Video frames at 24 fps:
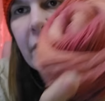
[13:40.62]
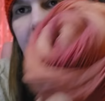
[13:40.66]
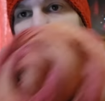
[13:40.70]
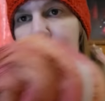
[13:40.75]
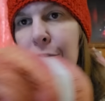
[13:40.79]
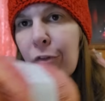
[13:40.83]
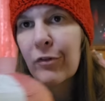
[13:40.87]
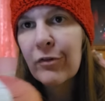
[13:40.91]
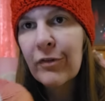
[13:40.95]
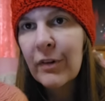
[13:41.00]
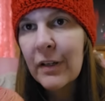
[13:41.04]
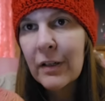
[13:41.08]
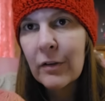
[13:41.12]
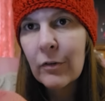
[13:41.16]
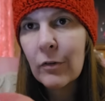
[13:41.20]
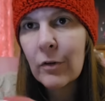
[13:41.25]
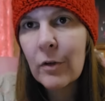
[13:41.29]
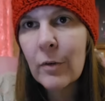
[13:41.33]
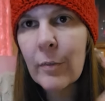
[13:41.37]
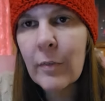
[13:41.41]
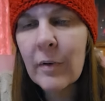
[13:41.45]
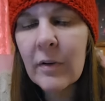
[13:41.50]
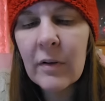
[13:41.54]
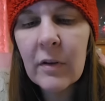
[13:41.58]
is her
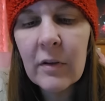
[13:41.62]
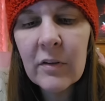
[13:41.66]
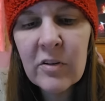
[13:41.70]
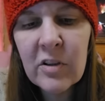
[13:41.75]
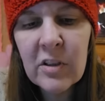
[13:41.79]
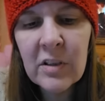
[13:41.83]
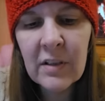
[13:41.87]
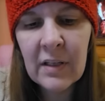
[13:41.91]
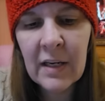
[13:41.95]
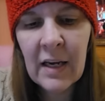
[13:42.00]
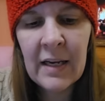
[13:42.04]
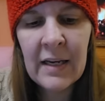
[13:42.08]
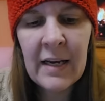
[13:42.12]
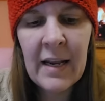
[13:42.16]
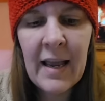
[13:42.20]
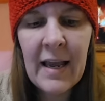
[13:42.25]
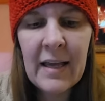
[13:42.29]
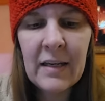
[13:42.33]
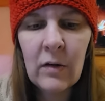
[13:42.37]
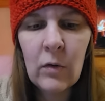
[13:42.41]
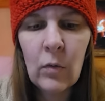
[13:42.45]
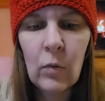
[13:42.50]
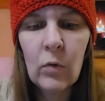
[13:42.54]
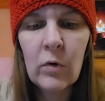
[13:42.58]
favorite, but she kind of
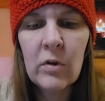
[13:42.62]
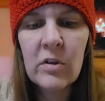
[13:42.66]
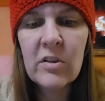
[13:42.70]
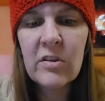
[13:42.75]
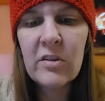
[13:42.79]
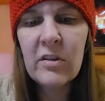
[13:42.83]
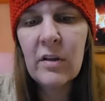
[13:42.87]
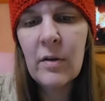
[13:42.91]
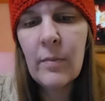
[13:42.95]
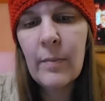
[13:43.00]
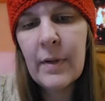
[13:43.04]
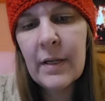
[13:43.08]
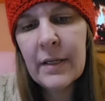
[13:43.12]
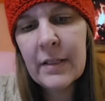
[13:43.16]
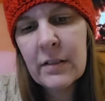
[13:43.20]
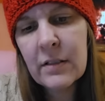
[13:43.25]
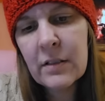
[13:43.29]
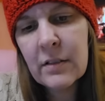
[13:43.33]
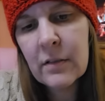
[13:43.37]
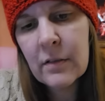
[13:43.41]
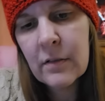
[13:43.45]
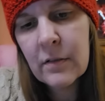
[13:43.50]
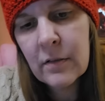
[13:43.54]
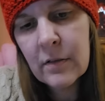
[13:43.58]
added orange to the
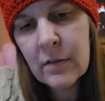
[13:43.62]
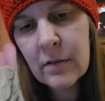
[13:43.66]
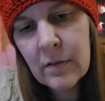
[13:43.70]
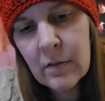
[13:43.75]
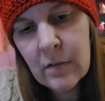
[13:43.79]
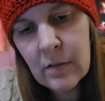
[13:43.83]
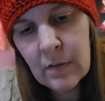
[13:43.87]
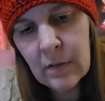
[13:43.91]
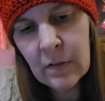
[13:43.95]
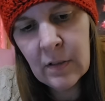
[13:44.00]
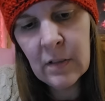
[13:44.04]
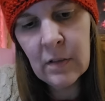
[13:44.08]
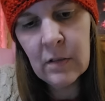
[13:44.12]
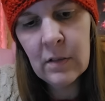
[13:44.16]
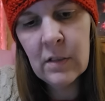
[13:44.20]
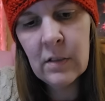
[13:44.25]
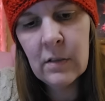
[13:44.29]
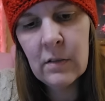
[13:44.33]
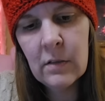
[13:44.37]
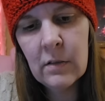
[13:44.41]
mix lately.